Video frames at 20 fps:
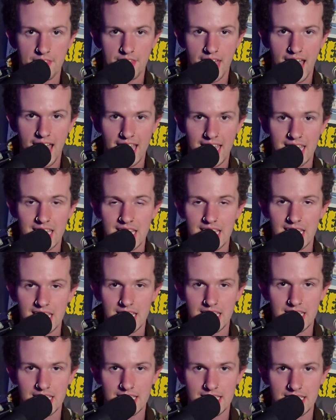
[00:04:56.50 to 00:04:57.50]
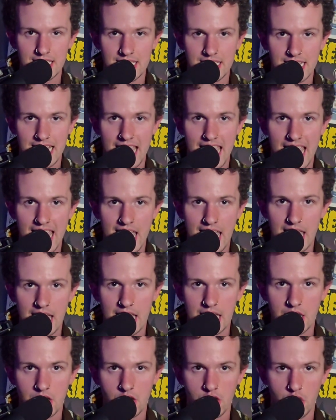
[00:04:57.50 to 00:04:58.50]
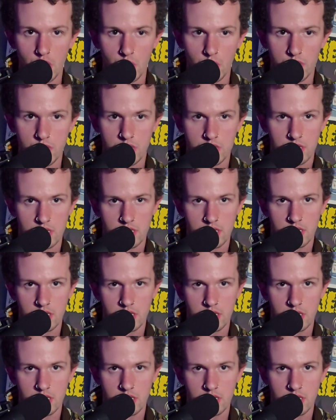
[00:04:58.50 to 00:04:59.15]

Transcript: that is an A note.